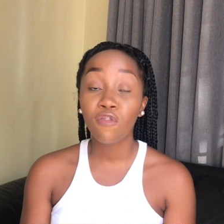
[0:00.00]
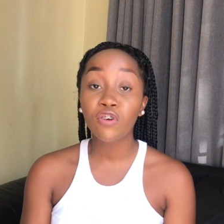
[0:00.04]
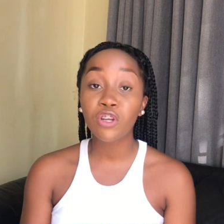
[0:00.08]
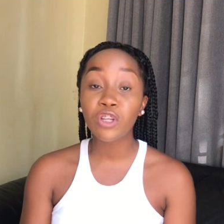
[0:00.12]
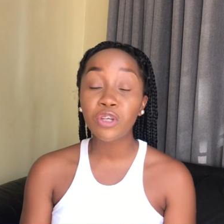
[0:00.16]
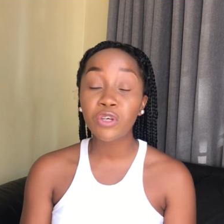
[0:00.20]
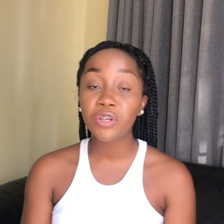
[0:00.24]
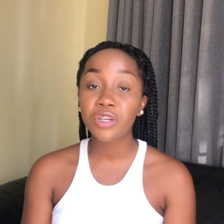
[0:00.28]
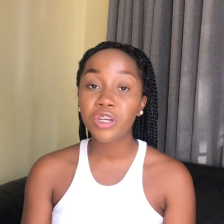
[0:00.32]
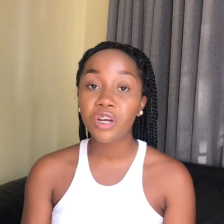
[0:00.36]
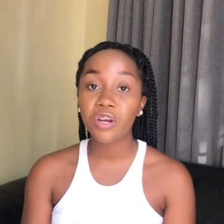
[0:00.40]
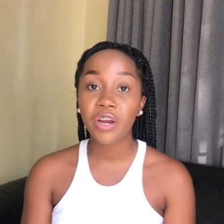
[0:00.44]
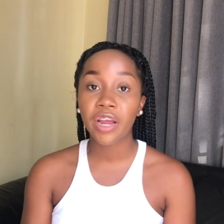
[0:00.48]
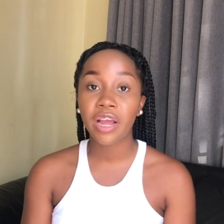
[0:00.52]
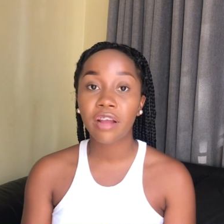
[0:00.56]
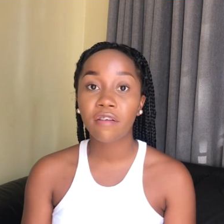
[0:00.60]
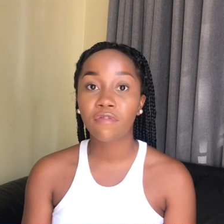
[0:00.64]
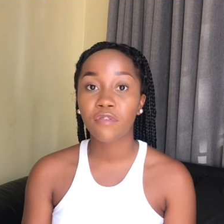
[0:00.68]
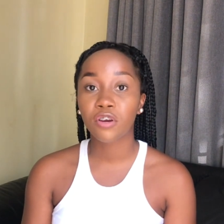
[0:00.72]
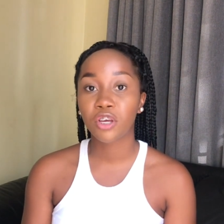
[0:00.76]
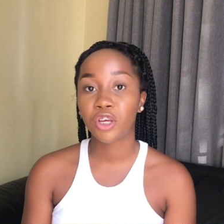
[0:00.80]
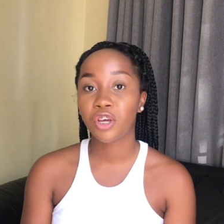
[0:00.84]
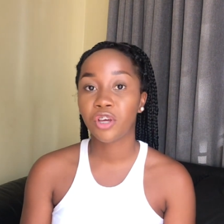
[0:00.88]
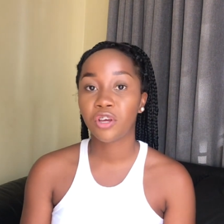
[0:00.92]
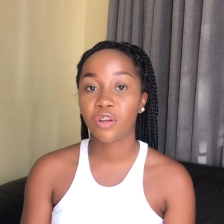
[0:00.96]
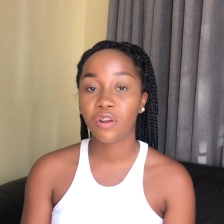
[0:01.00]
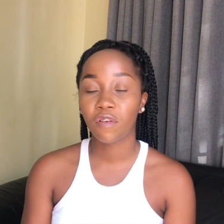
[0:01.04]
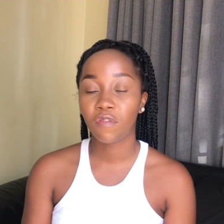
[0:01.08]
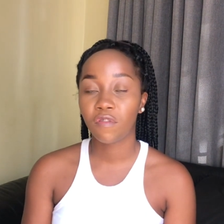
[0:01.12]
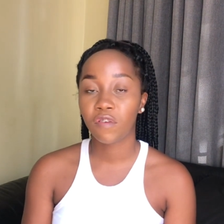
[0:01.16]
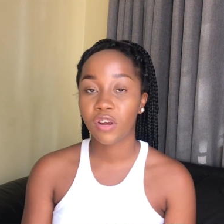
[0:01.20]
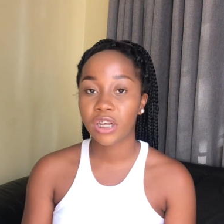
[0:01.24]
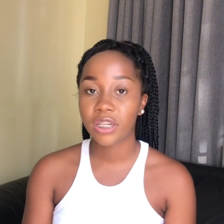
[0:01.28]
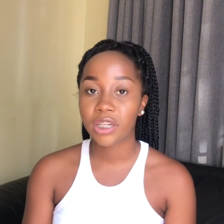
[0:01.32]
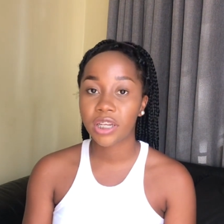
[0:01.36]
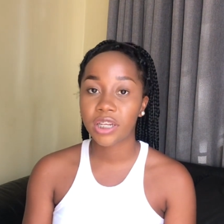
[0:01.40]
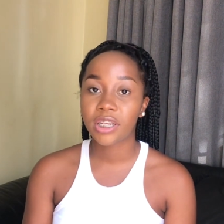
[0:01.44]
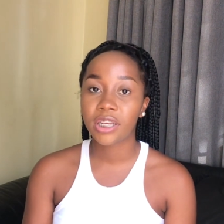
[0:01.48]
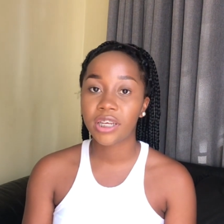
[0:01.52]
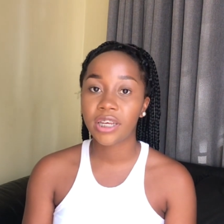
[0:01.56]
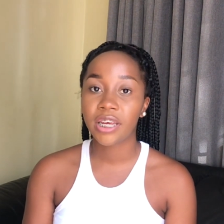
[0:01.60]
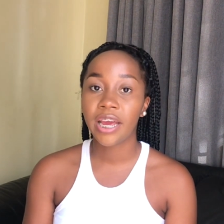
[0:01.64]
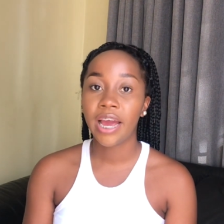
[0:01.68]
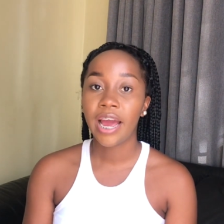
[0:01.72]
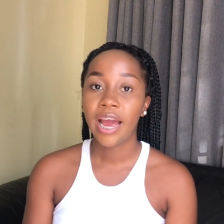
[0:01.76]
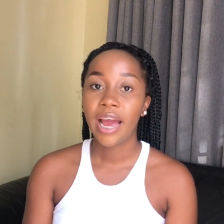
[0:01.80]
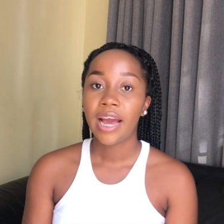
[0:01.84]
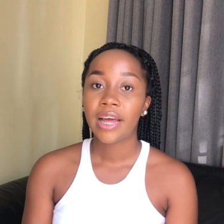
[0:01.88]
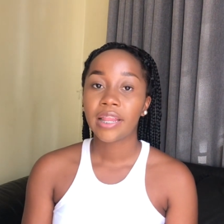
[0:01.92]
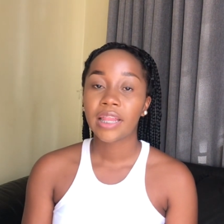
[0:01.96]
tutoring for your university,
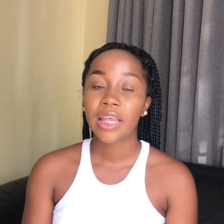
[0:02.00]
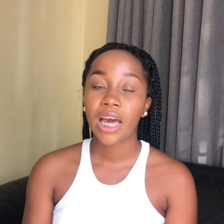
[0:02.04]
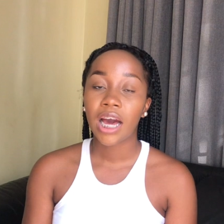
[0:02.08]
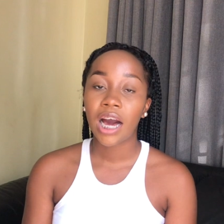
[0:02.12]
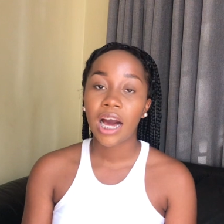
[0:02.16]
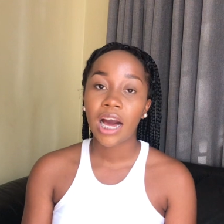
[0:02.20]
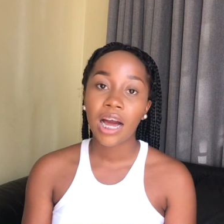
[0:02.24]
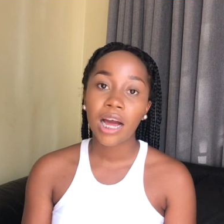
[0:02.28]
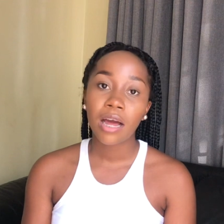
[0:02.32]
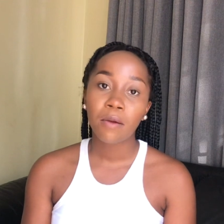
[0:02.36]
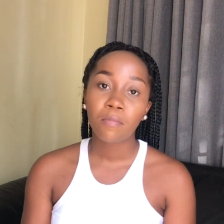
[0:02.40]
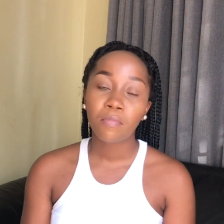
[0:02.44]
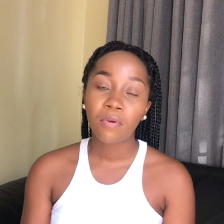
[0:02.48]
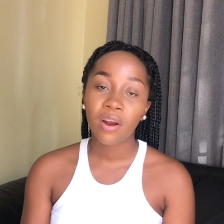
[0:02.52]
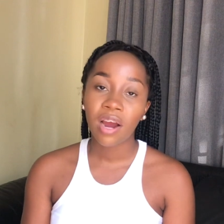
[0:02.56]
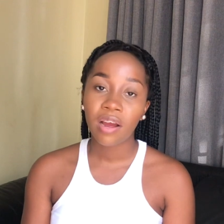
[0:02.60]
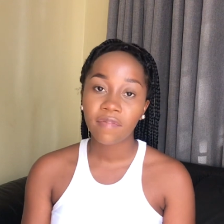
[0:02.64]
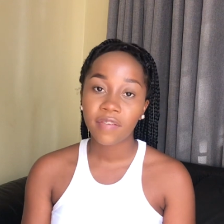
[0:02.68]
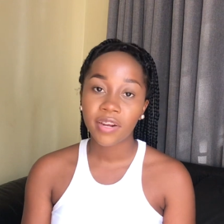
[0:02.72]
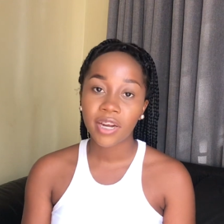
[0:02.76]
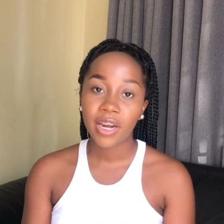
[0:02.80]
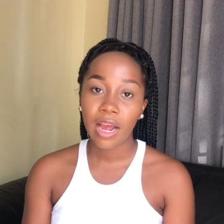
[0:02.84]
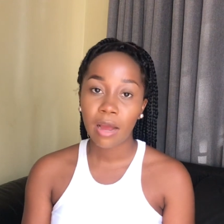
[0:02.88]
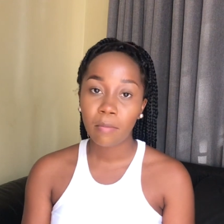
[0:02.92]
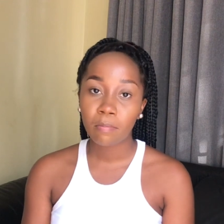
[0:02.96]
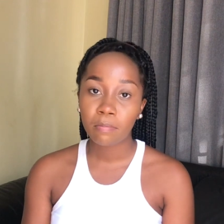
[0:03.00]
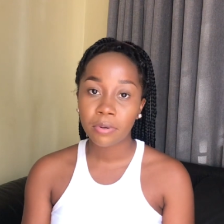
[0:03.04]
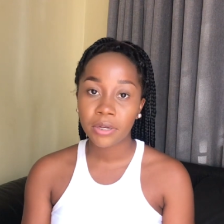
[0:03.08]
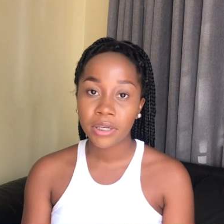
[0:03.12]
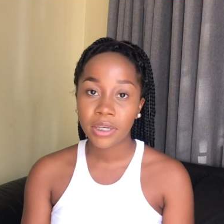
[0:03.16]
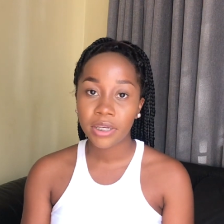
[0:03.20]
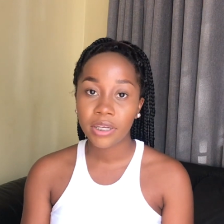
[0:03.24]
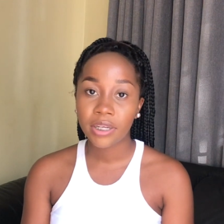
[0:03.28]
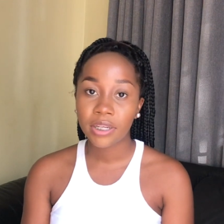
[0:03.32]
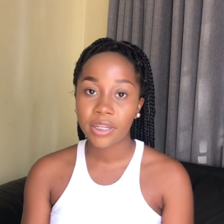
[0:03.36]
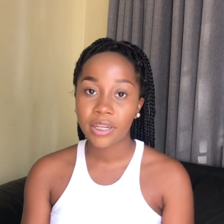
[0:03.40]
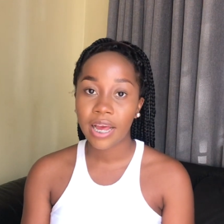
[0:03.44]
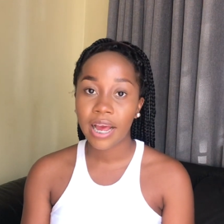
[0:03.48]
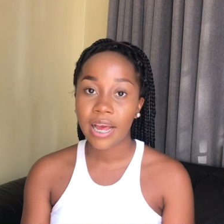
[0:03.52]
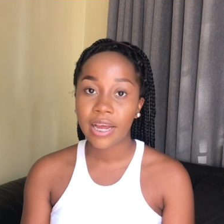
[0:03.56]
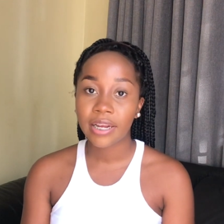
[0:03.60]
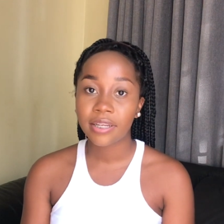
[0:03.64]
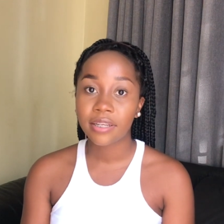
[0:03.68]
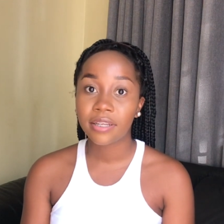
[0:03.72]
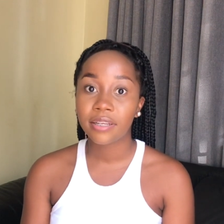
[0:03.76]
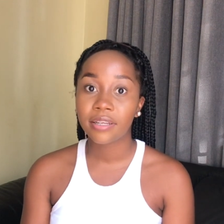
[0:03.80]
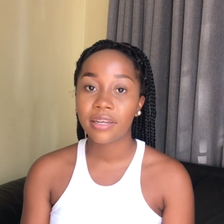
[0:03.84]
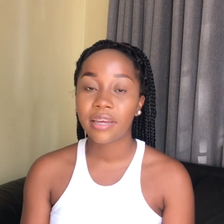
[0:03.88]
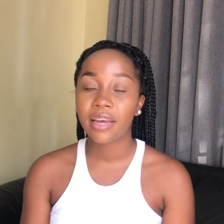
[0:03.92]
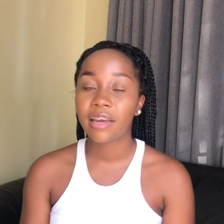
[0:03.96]
there are private companies
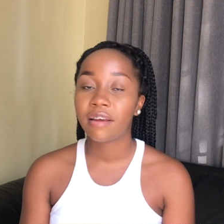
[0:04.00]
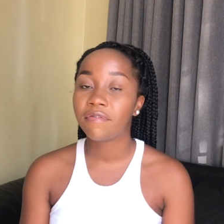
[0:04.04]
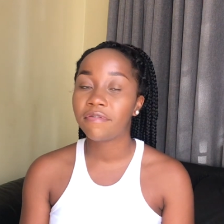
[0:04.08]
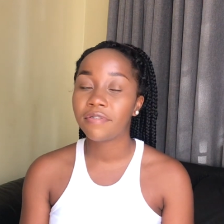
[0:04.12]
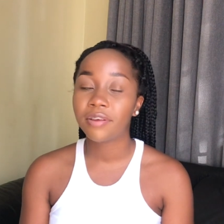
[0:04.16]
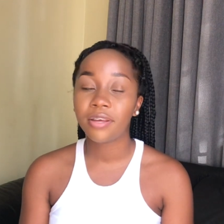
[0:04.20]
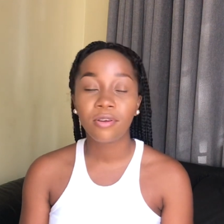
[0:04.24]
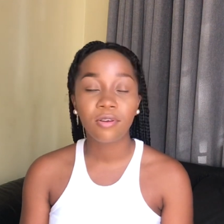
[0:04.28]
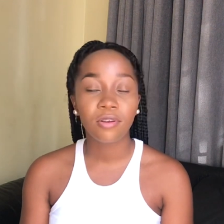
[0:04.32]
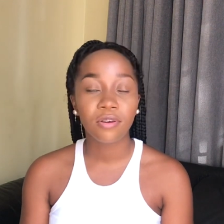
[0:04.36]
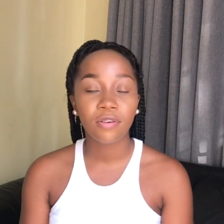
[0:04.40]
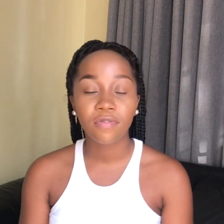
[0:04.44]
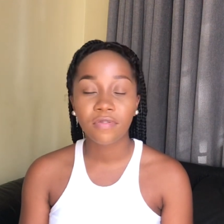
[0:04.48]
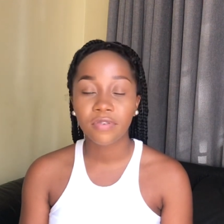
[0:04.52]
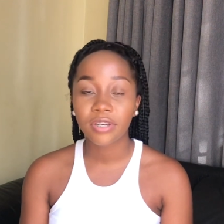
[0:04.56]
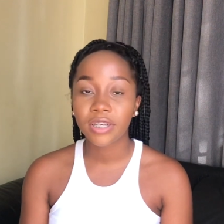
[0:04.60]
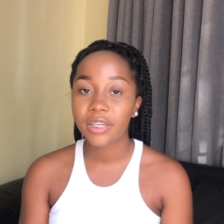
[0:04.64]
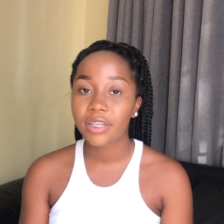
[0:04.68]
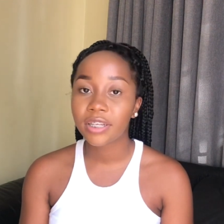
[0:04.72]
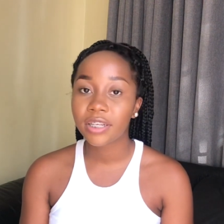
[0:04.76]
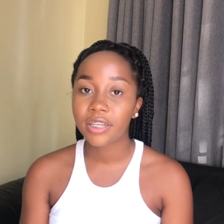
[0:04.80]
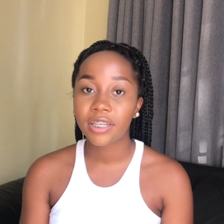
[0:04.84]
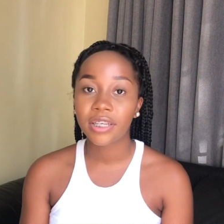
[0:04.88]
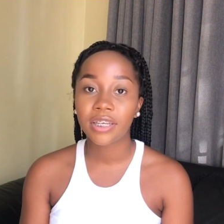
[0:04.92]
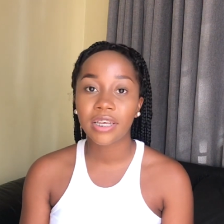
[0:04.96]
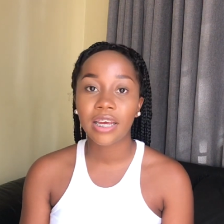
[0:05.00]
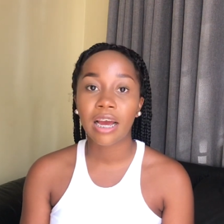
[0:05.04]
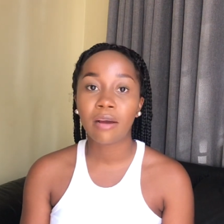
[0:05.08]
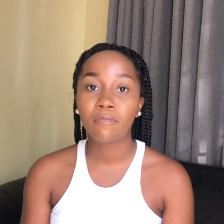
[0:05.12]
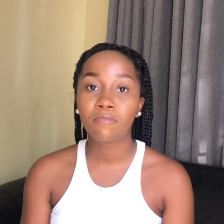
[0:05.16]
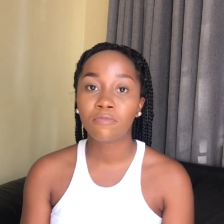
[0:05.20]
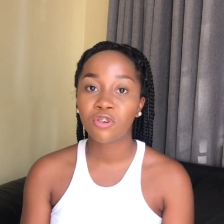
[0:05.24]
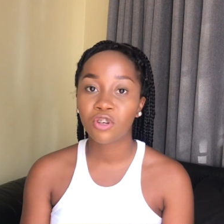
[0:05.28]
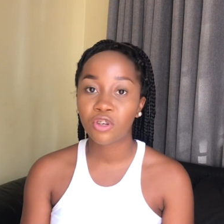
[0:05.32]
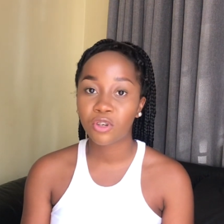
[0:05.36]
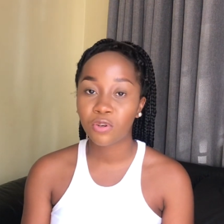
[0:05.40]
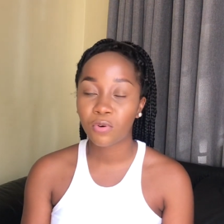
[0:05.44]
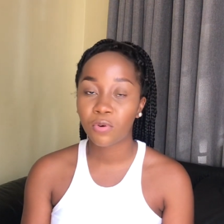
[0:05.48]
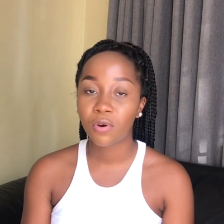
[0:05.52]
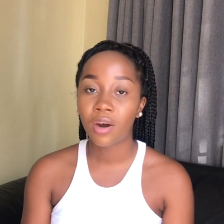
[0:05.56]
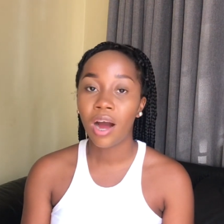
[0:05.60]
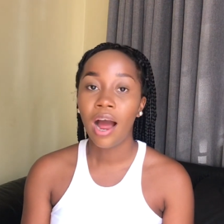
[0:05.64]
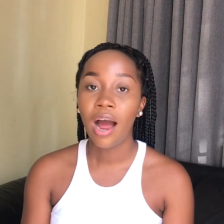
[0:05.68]
at every university, I'm sure,